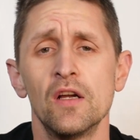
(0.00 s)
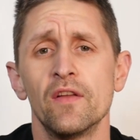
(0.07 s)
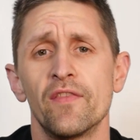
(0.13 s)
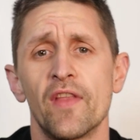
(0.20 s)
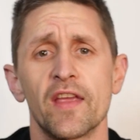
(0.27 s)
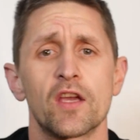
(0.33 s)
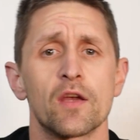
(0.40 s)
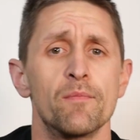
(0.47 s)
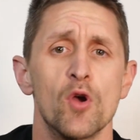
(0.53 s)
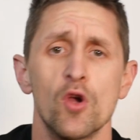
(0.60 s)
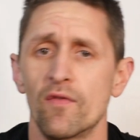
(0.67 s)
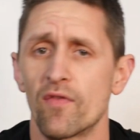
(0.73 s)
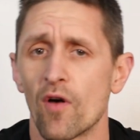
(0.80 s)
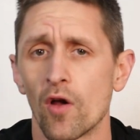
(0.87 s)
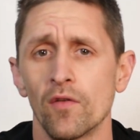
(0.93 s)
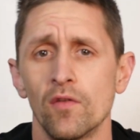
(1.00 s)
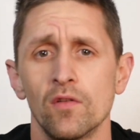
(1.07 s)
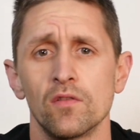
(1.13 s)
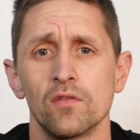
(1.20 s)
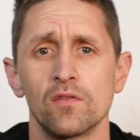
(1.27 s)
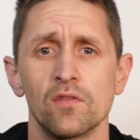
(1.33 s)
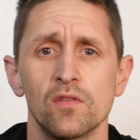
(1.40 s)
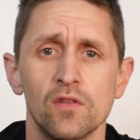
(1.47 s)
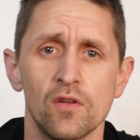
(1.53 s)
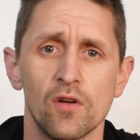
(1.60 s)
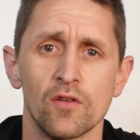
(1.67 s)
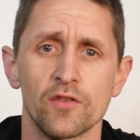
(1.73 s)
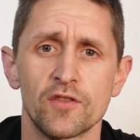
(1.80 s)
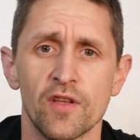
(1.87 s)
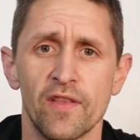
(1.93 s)
Then you can move
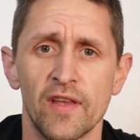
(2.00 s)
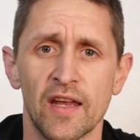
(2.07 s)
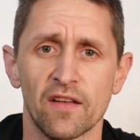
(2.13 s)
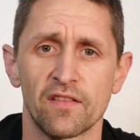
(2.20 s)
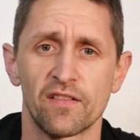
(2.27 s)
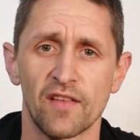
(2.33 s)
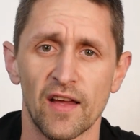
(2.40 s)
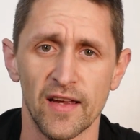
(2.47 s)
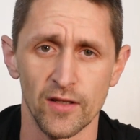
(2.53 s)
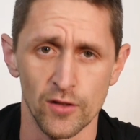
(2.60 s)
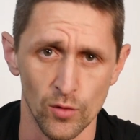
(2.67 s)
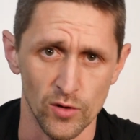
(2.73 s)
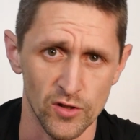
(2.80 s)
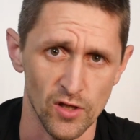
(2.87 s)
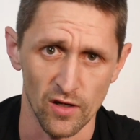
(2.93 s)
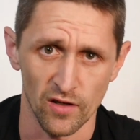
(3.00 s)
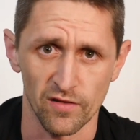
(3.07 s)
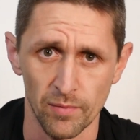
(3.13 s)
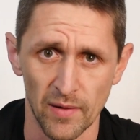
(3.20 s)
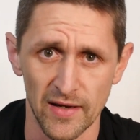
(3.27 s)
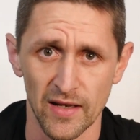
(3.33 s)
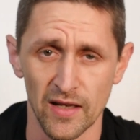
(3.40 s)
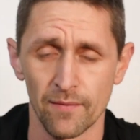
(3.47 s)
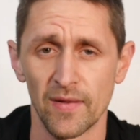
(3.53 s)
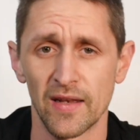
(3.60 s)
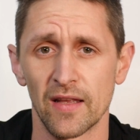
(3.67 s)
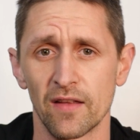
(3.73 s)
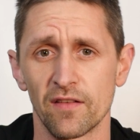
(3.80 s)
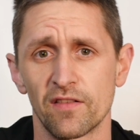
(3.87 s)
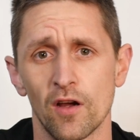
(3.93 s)
onto the next stage, which I'll explain in a
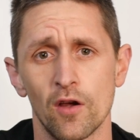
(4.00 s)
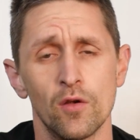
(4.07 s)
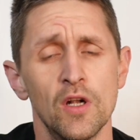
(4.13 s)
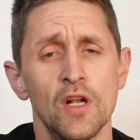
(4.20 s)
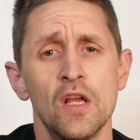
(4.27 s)
minute. So